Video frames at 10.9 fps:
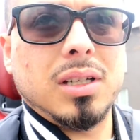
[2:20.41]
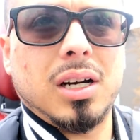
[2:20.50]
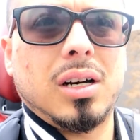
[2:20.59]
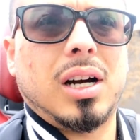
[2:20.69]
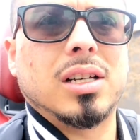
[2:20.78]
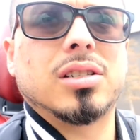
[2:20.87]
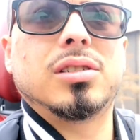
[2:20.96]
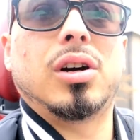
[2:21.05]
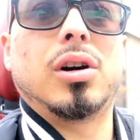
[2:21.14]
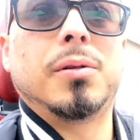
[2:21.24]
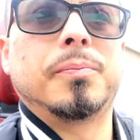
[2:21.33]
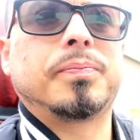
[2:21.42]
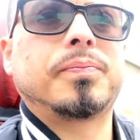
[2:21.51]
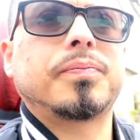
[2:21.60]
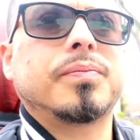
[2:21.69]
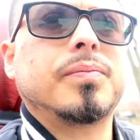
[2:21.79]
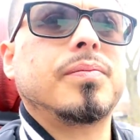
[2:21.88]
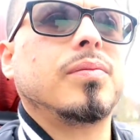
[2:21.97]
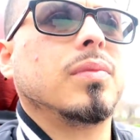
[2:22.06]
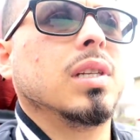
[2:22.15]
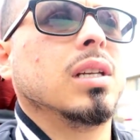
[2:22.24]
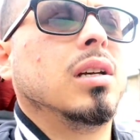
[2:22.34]
I just know,
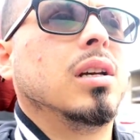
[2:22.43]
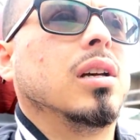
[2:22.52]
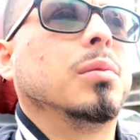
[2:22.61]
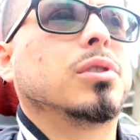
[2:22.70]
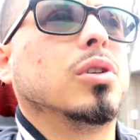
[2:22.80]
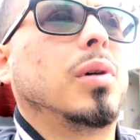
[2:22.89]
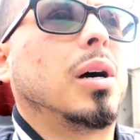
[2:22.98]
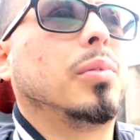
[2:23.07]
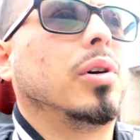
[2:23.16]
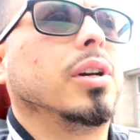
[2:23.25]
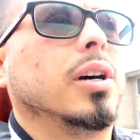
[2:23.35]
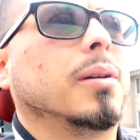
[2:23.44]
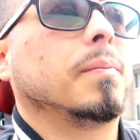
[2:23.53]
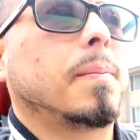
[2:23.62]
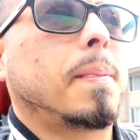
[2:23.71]
school my boy up,